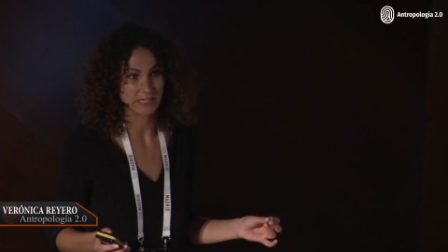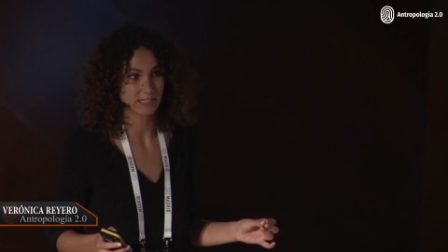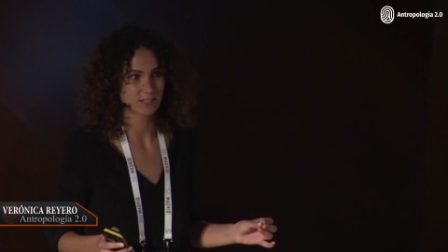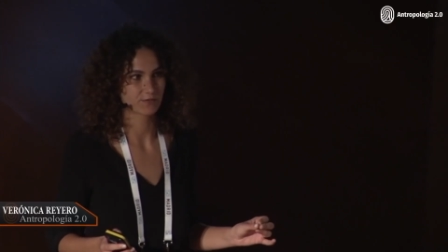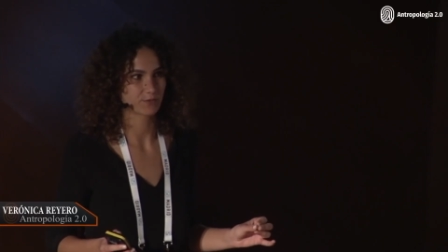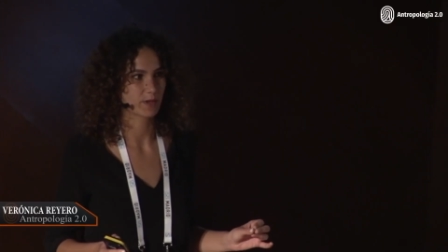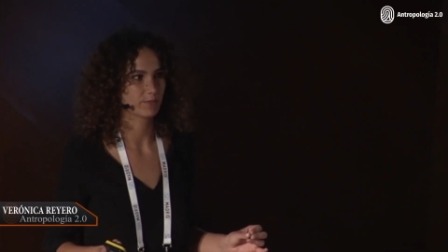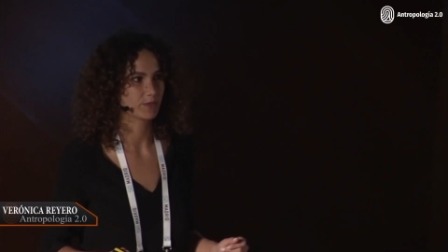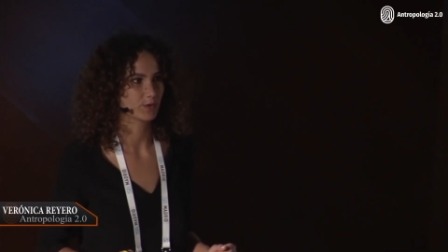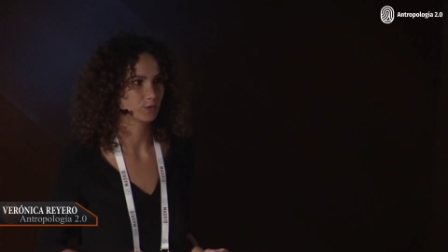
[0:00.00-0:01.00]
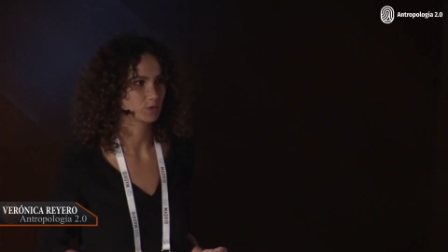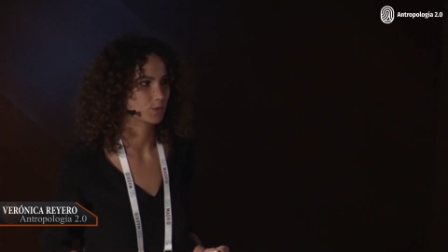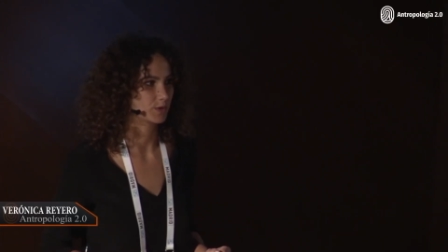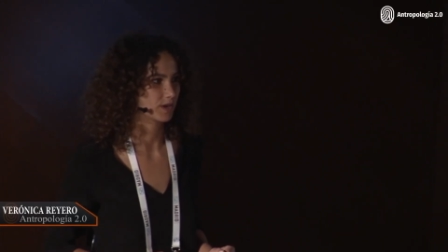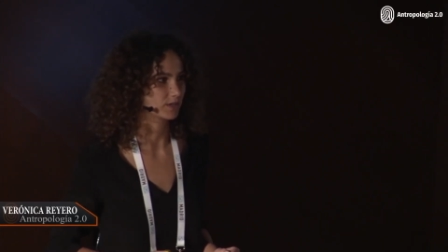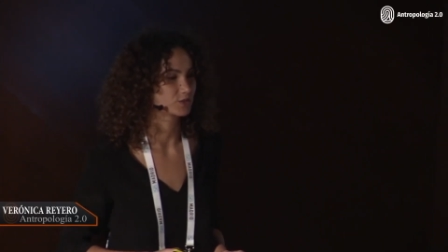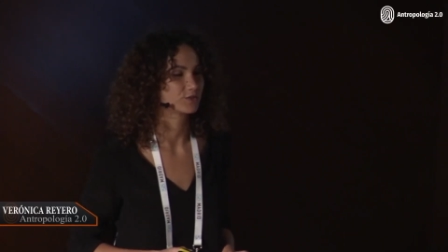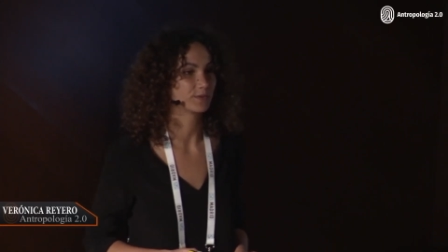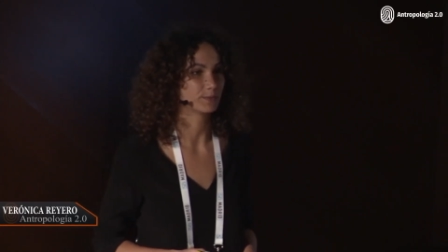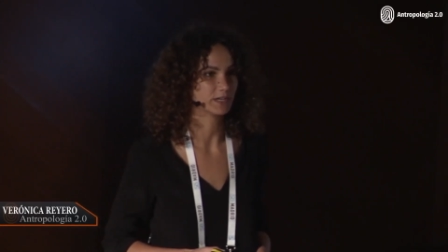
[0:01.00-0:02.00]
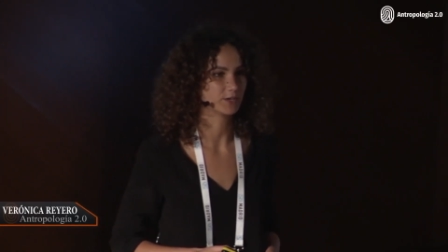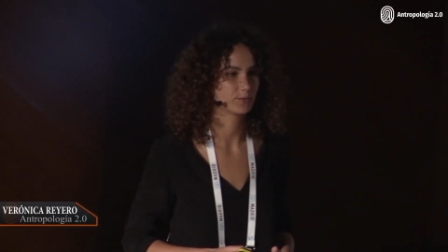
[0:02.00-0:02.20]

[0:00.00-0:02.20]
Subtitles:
is for maybe those who are not too familiar